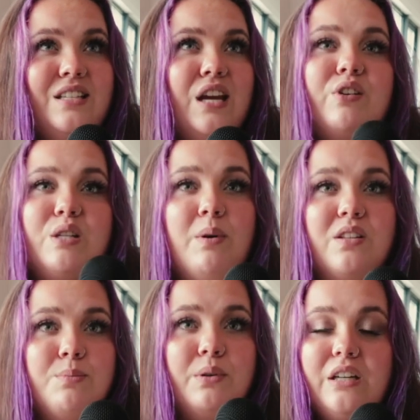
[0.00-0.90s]
take
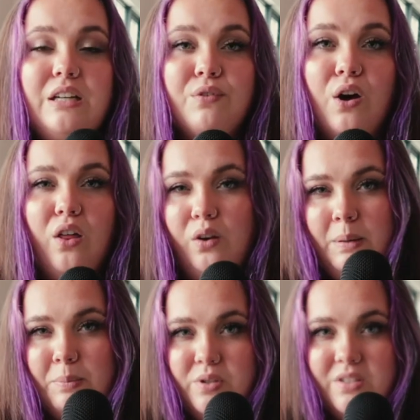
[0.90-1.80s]
responsibility for other
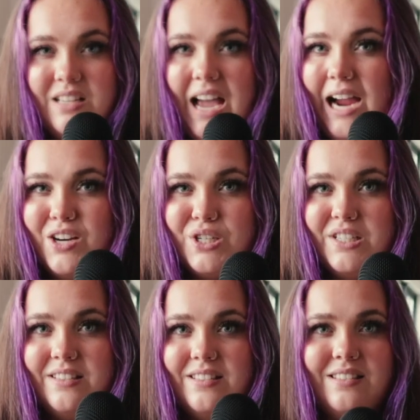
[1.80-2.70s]
people's
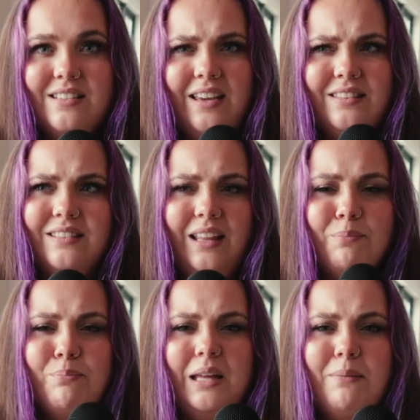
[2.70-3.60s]
actions and
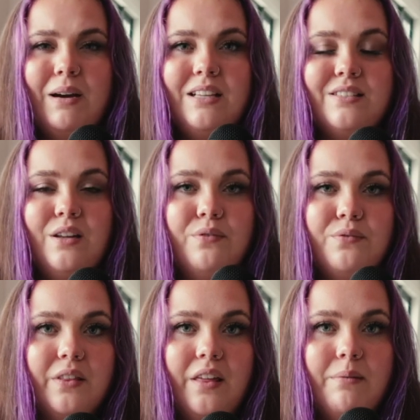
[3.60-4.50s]
like blame myself
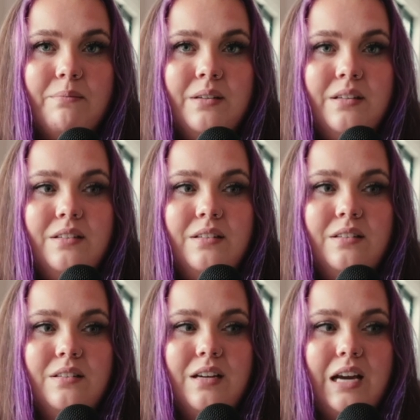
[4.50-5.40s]
for them.
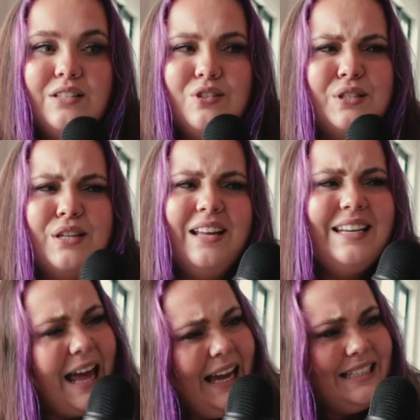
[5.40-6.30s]
It's just not
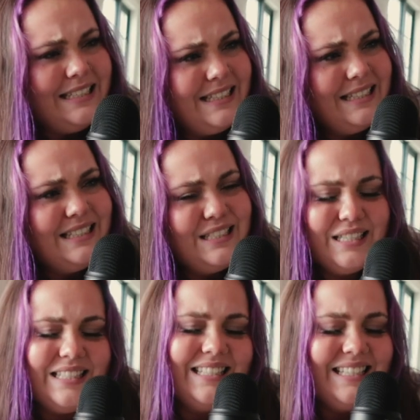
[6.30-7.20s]
nice. It's
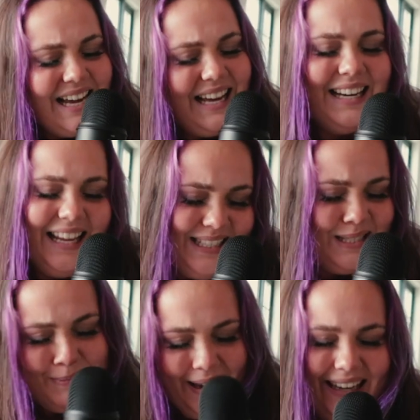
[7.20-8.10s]
just not
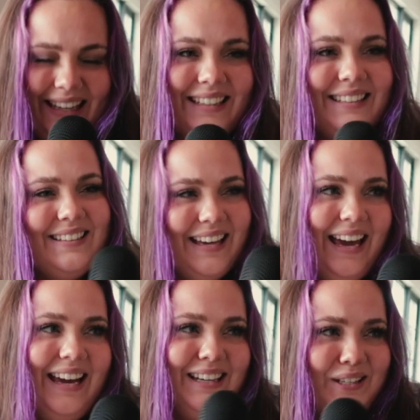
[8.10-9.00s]
nice, Maddie,
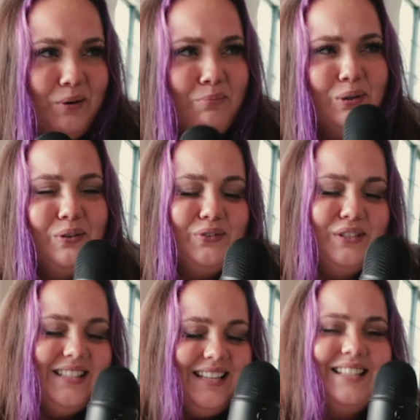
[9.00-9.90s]
okay? You're beautiful
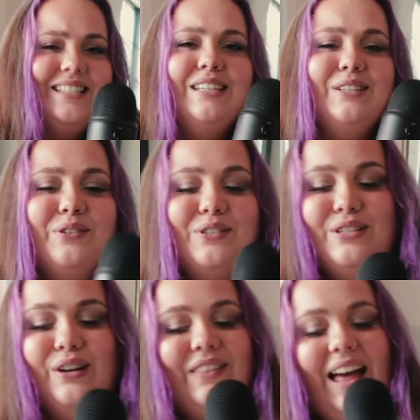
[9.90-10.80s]
and sexy. You don't
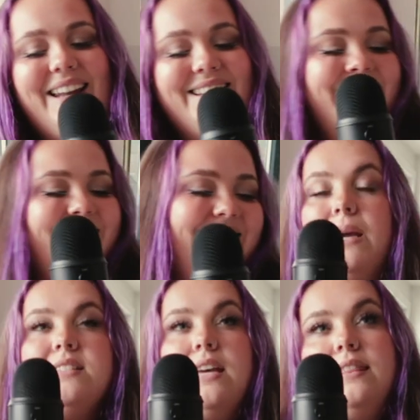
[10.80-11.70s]
deserve that.
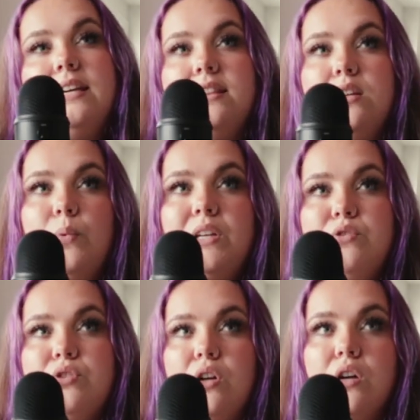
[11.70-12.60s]
Because I think that when
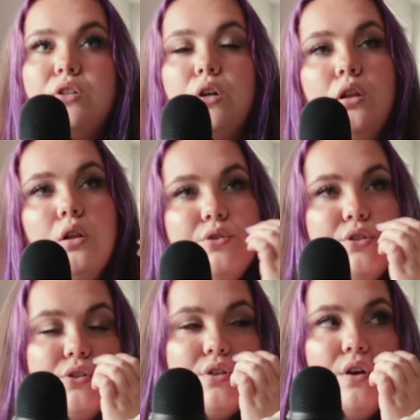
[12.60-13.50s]
you start to
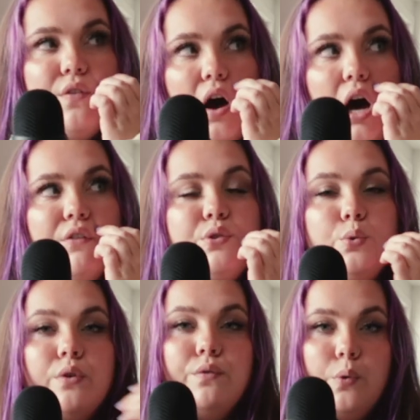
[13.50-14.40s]
close yourself off
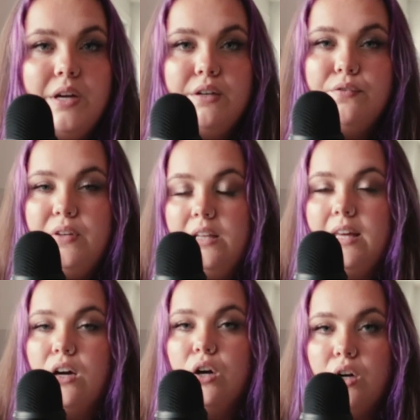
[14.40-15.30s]
to avoid
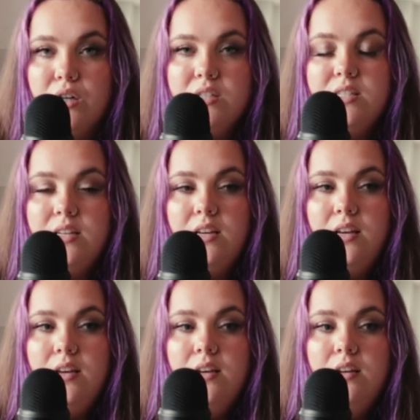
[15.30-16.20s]
feeling hurt,
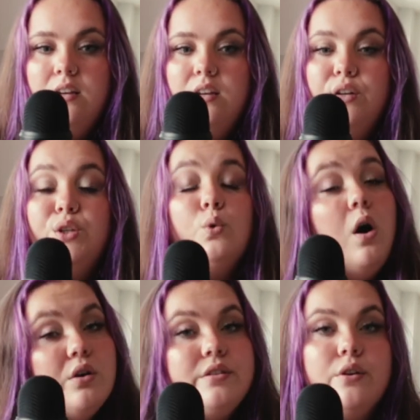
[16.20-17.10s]
you
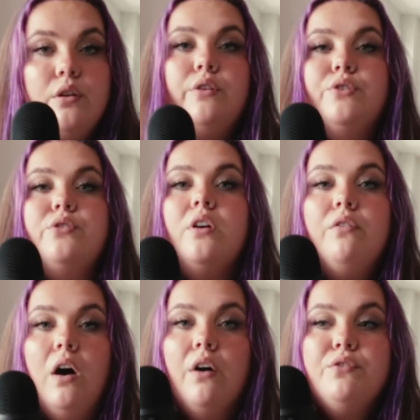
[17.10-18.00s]
also close
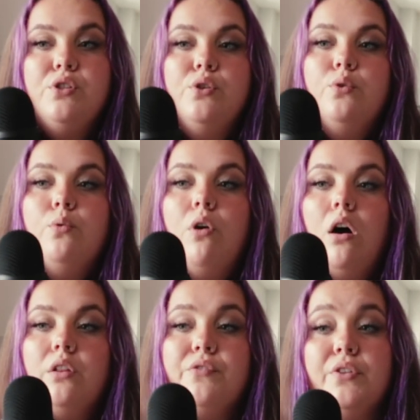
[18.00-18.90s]
yourself off to
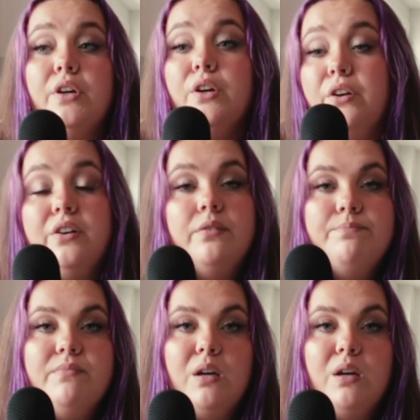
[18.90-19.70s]
all of the good